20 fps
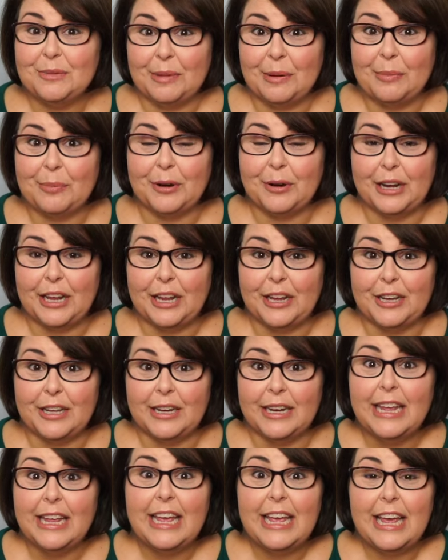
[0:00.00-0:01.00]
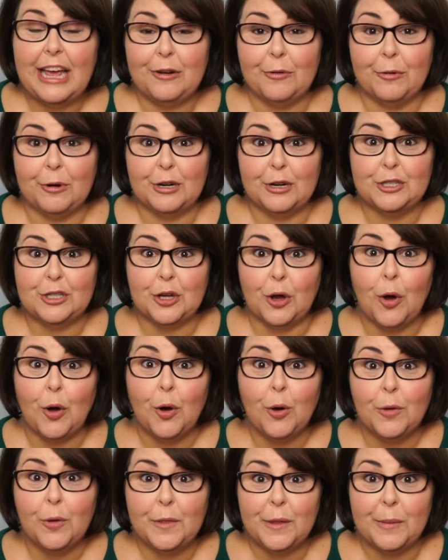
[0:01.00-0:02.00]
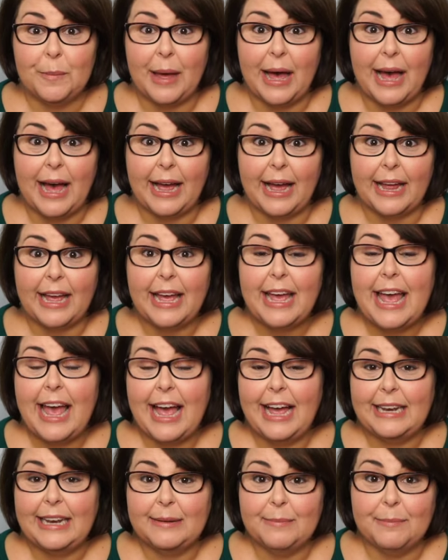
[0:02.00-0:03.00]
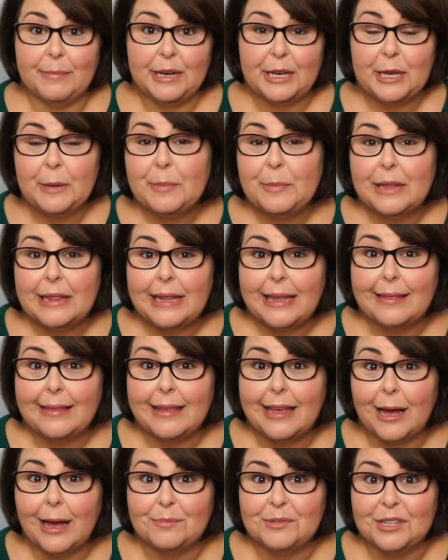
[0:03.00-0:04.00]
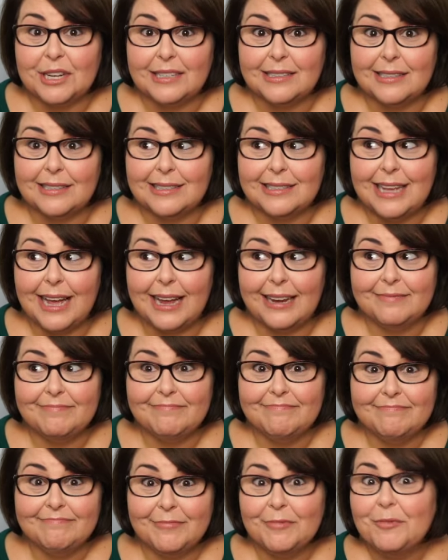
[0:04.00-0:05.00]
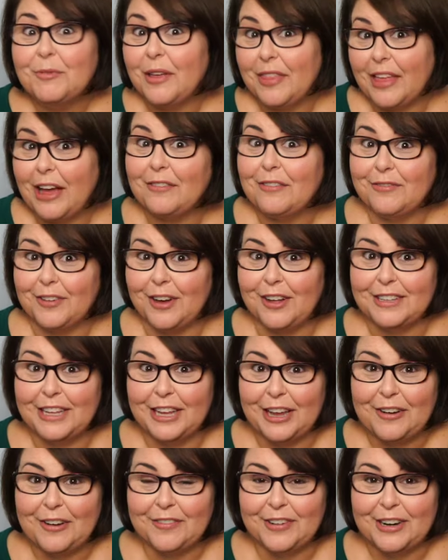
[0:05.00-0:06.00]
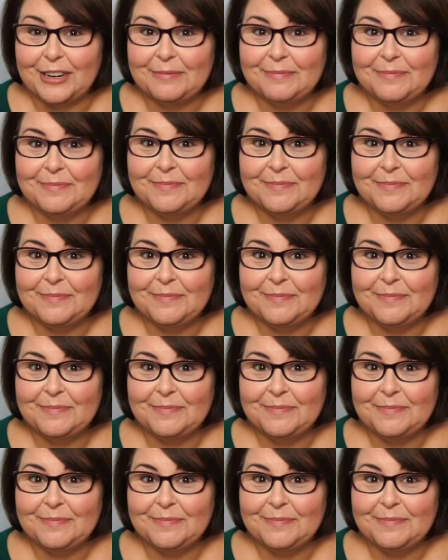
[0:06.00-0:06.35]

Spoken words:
be pretty good in order to hold the bag and manipulate the objects inside without falling over.